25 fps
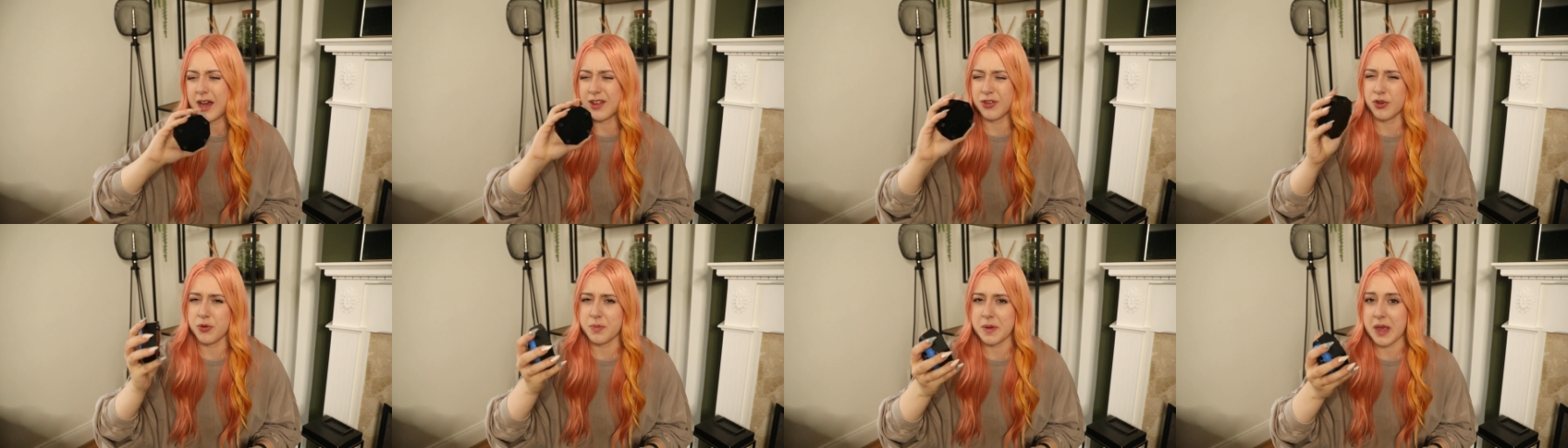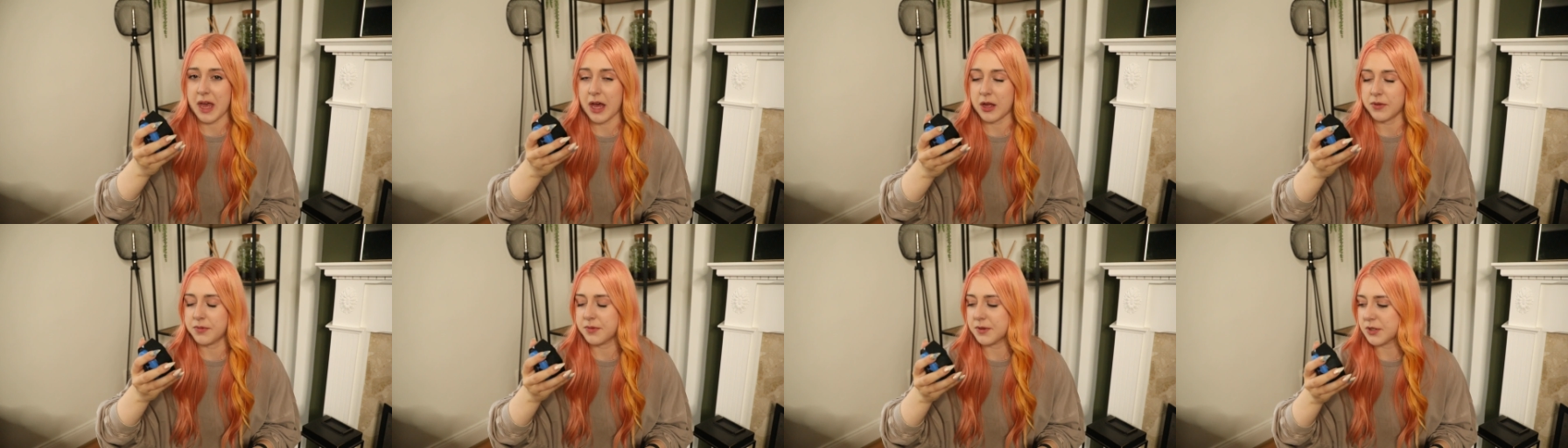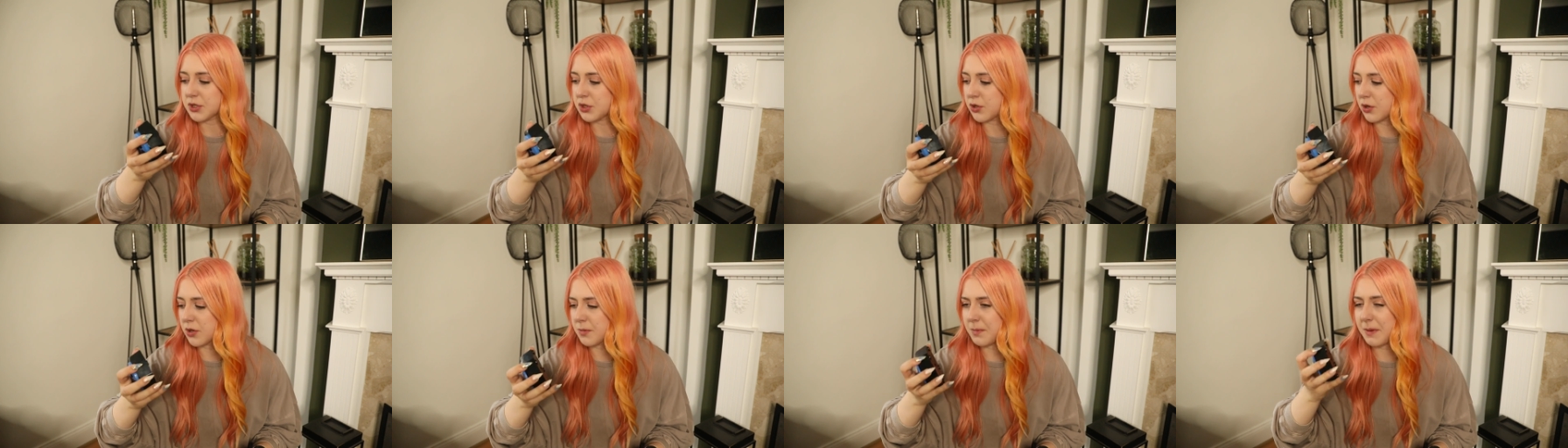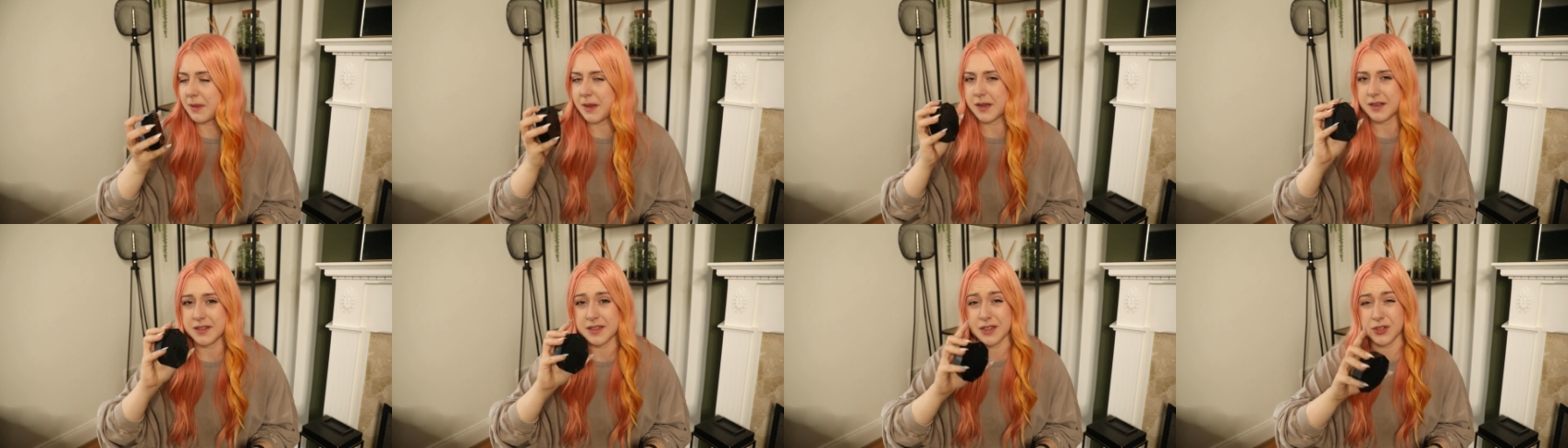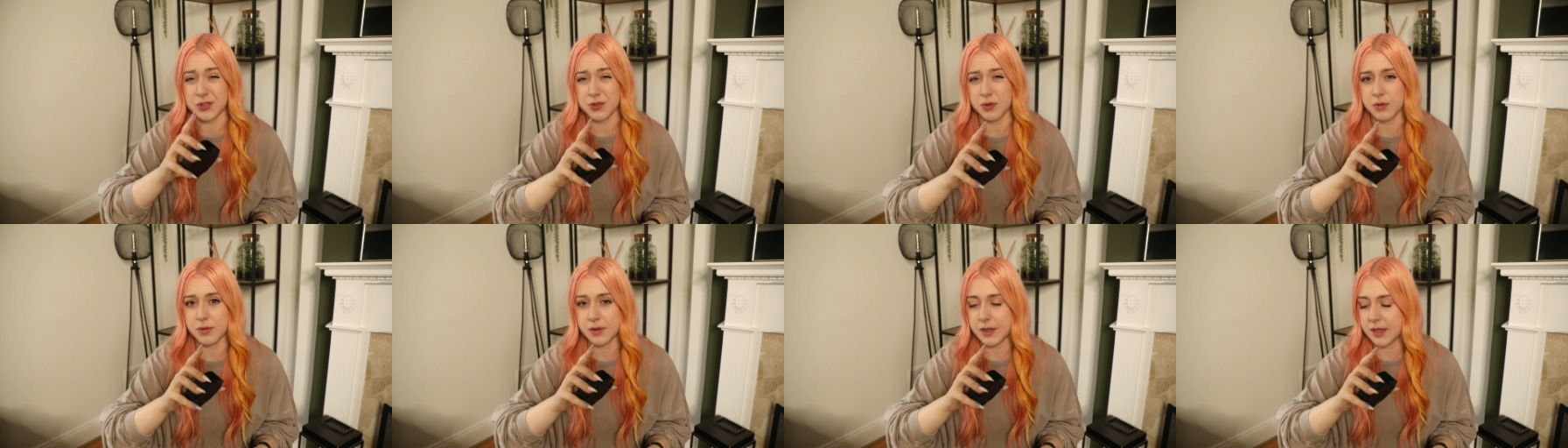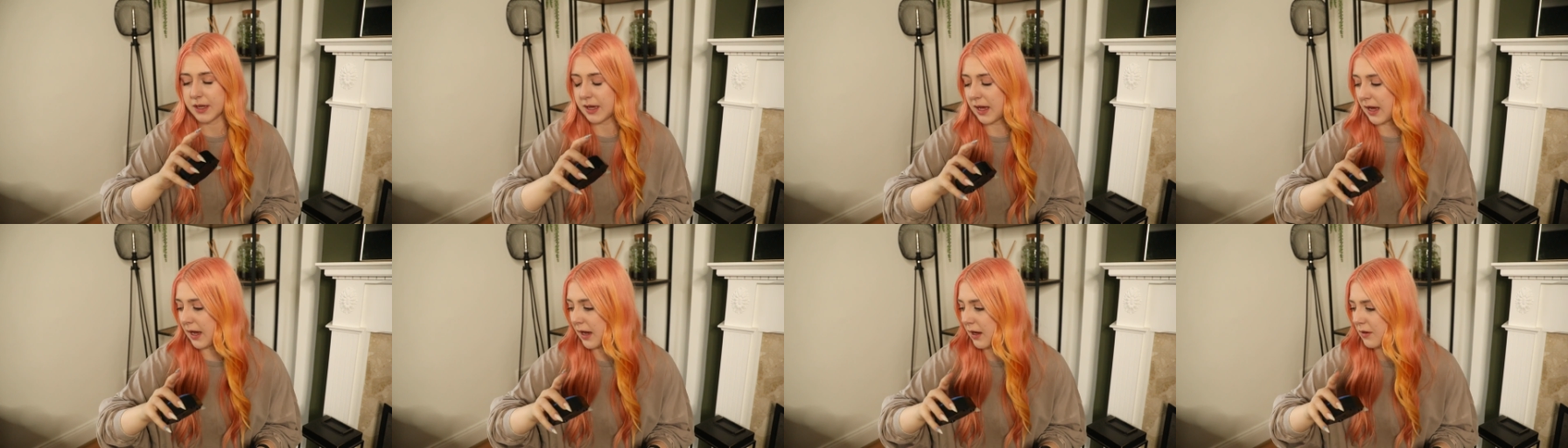I thought it'd be helpful to talk about that
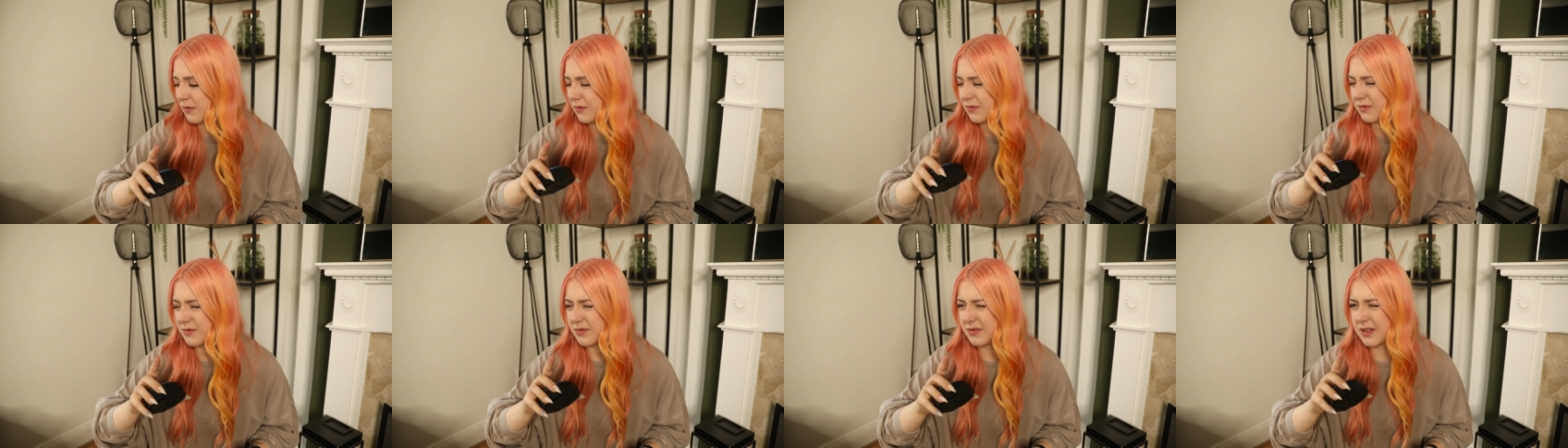because